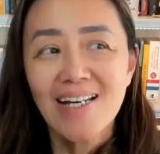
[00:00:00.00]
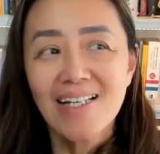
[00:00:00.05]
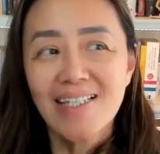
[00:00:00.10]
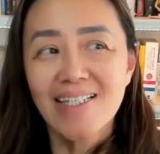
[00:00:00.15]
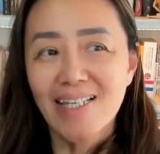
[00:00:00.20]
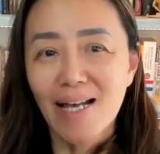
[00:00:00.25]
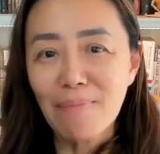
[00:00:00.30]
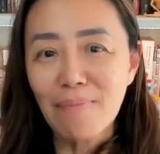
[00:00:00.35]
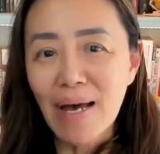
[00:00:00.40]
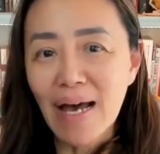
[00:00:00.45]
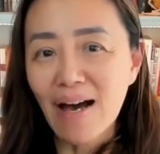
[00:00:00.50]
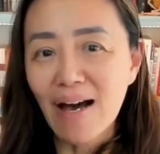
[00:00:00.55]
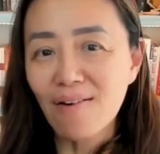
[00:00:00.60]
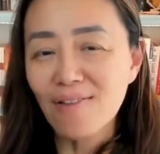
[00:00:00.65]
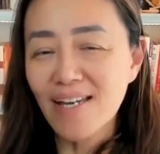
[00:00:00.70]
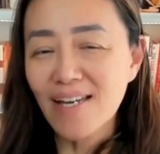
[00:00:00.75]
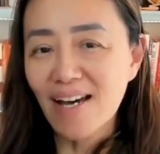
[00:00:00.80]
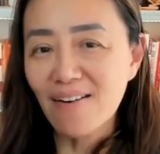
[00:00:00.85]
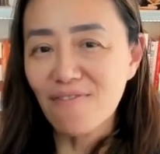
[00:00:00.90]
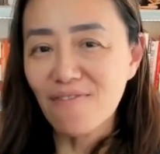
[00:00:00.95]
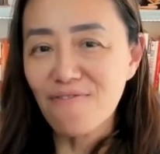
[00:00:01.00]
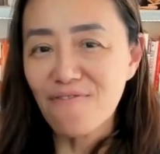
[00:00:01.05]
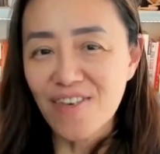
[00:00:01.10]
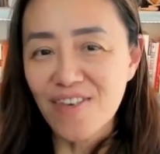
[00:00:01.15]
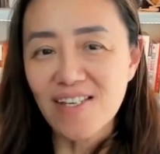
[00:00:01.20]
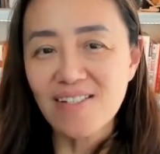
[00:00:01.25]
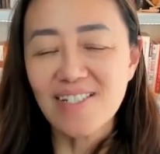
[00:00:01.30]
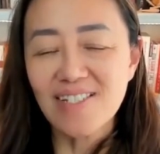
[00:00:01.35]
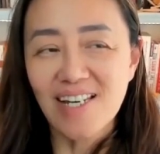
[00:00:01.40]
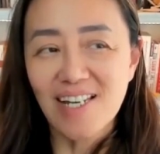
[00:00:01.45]
Somehow that
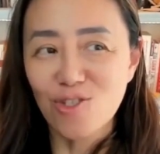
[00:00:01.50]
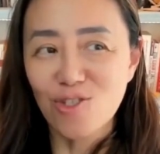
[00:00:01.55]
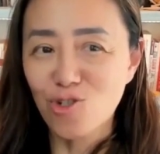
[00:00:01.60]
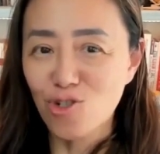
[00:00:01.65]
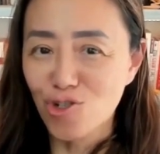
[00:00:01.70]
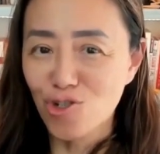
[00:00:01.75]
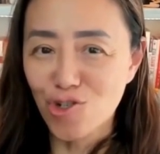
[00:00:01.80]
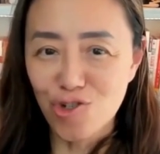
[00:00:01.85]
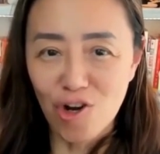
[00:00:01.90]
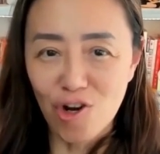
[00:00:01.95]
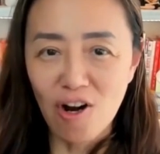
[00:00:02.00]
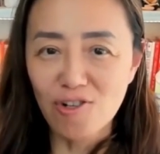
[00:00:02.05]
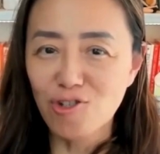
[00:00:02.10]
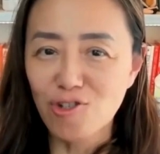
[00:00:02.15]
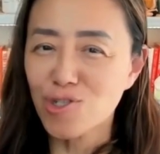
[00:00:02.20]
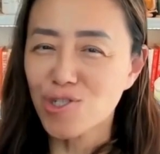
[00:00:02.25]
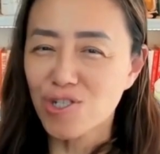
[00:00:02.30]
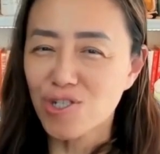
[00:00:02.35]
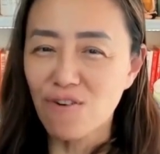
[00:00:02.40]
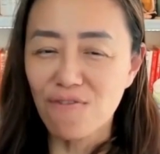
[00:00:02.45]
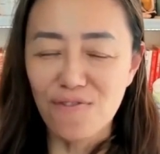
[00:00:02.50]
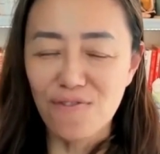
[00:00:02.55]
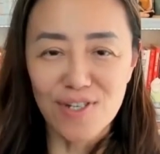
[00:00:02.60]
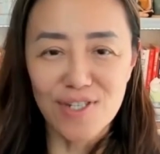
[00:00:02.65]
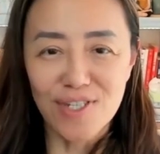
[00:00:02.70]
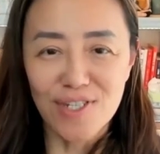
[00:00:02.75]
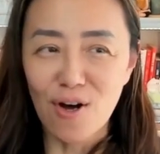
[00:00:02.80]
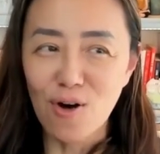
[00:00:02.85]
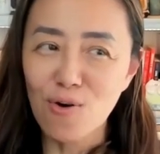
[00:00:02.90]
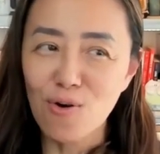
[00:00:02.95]
feeling just start to
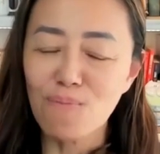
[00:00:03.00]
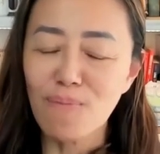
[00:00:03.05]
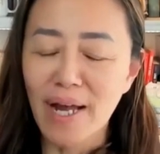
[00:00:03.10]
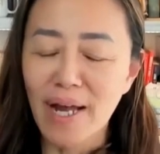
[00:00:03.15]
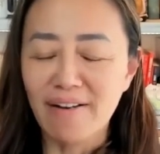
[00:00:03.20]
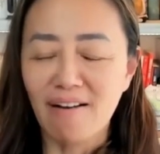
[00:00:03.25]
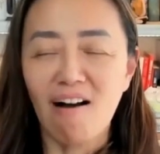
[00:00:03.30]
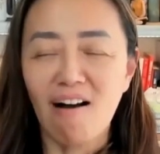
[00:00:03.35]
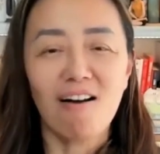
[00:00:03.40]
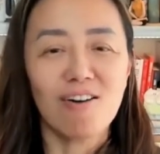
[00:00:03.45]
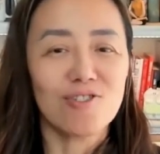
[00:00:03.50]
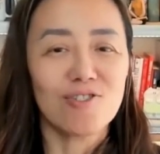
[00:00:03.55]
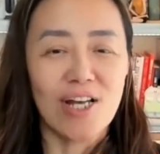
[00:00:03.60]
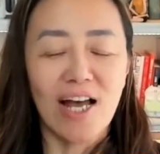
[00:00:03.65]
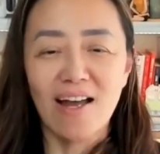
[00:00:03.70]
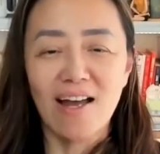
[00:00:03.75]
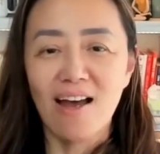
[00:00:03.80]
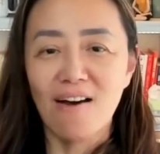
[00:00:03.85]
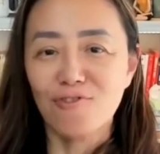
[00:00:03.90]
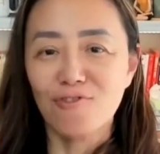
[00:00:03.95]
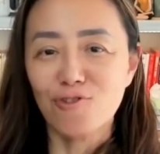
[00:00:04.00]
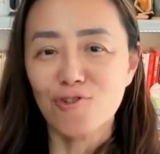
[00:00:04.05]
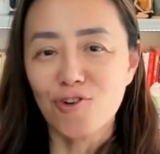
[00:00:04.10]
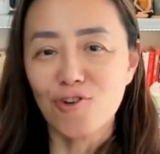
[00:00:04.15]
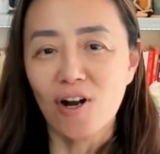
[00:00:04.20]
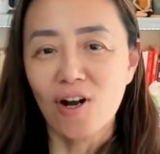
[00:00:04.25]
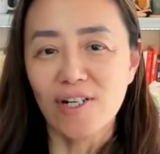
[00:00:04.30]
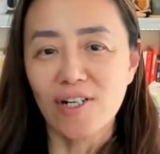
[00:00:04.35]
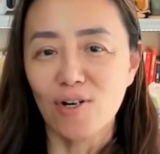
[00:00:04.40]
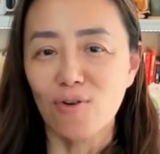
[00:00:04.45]
surface. Oh my gosh, I have to
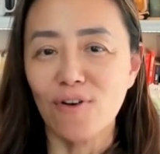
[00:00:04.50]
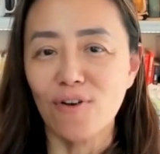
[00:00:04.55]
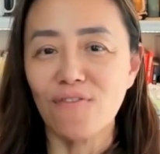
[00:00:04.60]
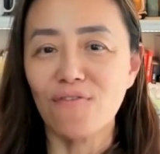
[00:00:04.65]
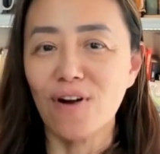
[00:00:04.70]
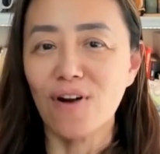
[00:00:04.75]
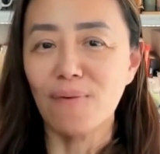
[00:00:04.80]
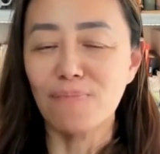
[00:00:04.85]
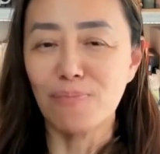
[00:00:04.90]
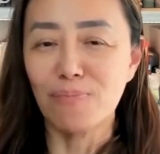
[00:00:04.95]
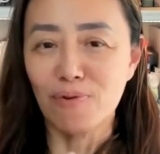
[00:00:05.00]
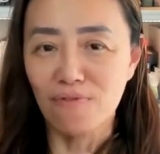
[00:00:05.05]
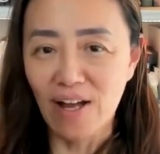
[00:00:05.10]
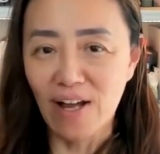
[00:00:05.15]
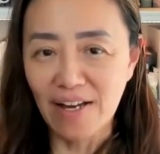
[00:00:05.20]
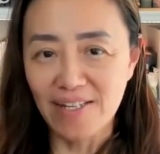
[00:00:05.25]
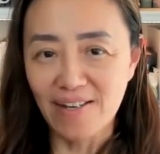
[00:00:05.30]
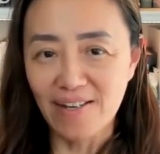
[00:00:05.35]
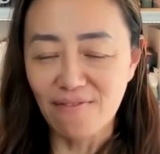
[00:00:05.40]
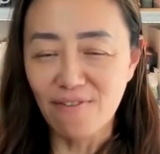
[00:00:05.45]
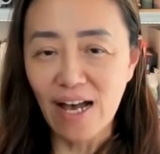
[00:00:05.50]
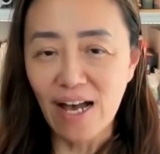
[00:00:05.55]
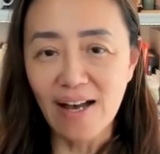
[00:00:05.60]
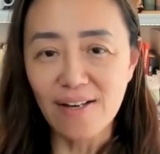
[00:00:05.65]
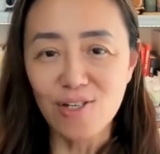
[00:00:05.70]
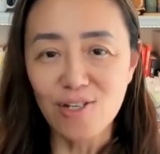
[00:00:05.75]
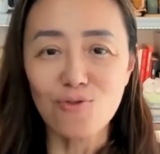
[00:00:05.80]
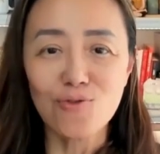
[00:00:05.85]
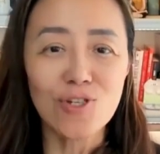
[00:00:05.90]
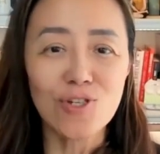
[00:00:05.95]
start going from providing
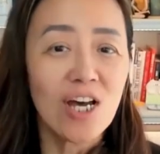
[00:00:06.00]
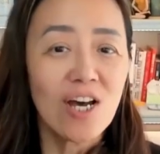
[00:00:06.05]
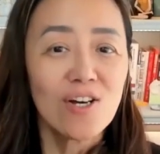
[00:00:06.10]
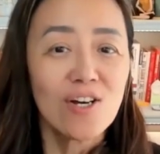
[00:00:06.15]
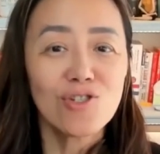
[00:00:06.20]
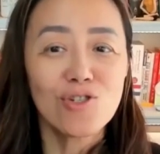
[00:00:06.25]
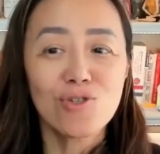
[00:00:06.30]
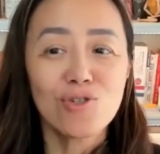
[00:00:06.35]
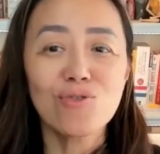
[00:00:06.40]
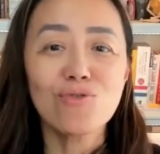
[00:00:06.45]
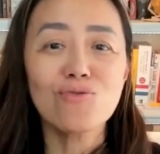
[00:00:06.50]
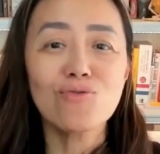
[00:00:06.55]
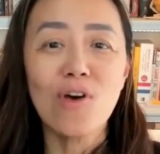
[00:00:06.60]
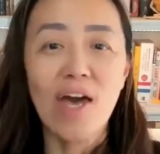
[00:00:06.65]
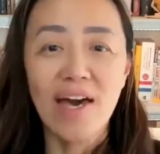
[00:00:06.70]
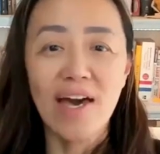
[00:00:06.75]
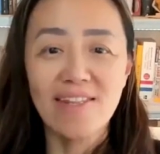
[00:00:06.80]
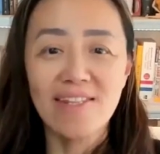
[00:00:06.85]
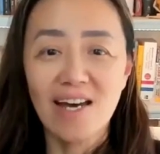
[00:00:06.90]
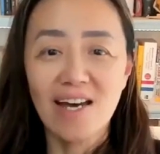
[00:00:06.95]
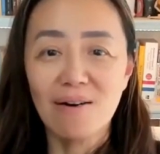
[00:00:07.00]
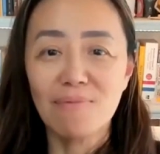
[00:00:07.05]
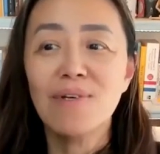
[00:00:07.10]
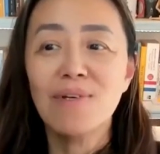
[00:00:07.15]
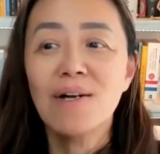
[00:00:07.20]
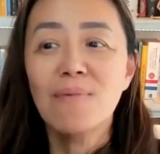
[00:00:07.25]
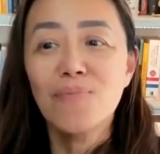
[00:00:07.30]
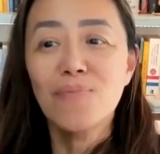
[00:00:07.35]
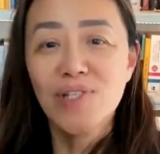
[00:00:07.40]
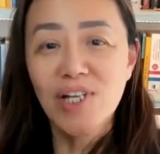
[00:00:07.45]
values to end up
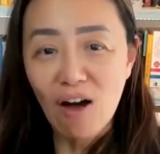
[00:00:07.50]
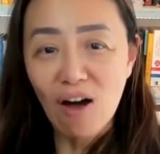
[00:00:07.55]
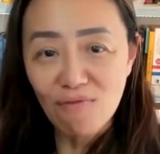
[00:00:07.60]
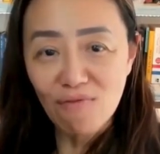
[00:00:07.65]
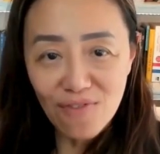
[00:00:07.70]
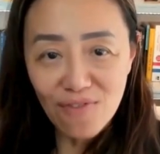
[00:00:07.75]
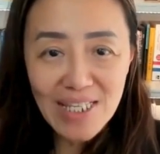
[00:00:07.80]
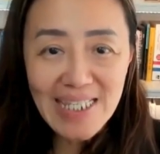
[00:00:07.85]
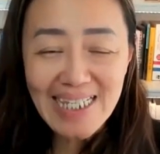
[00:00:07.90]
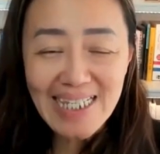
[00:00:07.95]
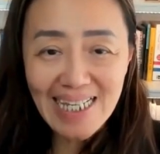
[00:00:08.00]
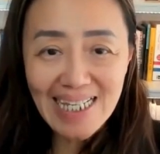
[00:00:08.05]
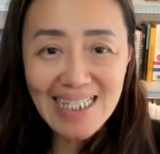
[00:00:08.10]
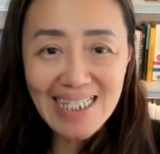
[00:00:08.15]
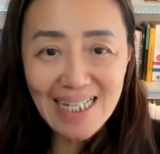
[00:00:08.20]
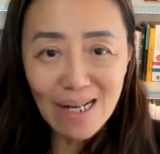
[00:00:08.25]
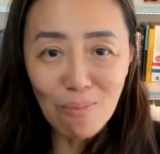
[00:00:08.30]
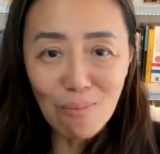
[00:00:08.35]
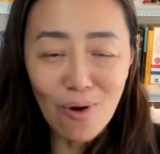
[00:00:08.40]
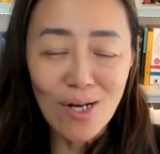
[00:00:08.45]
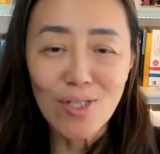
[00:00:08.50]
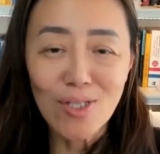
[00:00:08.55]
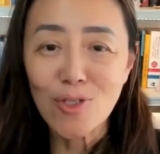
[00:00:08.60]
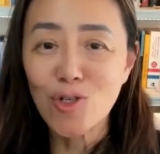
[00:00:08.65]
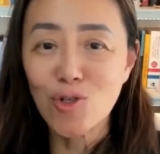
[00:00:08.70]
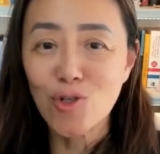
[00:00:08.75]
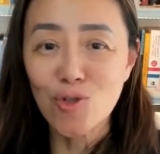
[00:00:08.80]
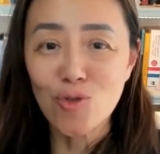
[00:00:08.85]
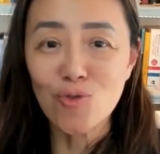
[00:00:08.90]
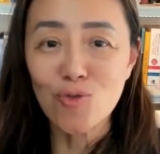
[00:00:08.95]
convincing someone
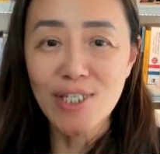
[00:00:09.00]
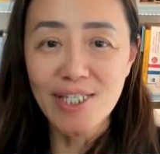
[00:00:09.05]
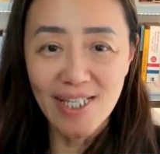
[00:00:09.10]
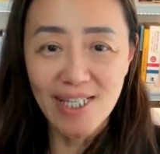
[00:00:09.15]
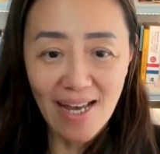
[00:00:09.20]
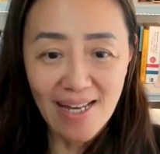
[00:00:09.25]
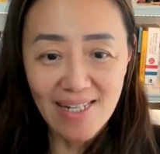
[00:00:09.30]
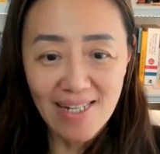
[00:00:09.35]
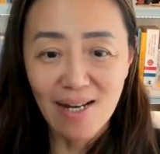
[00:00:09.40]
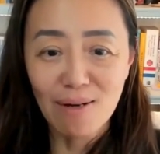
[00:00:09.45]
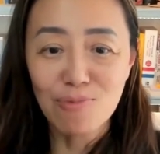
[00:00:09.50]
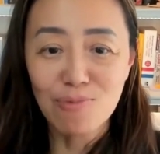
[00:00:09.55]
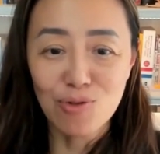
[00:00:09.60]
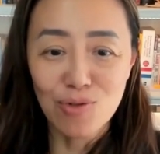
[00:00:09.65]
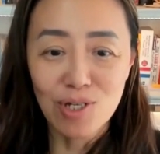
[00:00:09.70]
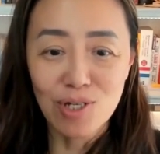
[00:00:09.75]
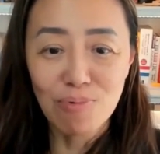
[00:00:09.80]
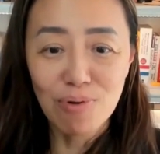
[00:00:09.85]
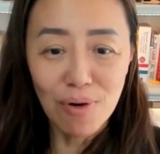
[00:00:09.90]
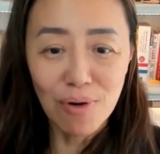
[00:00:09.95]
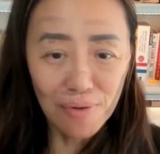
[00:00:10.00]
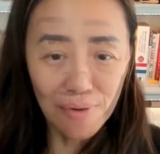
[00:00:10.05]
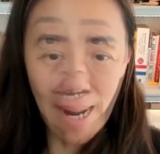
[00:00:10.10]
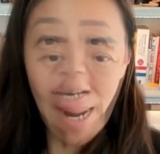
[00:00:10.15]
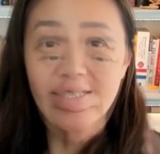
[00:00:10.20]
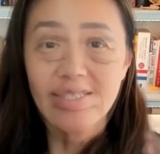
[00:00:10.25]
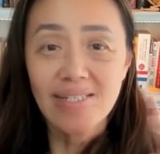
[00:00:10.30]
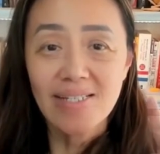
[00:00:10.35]
to sign up to the program.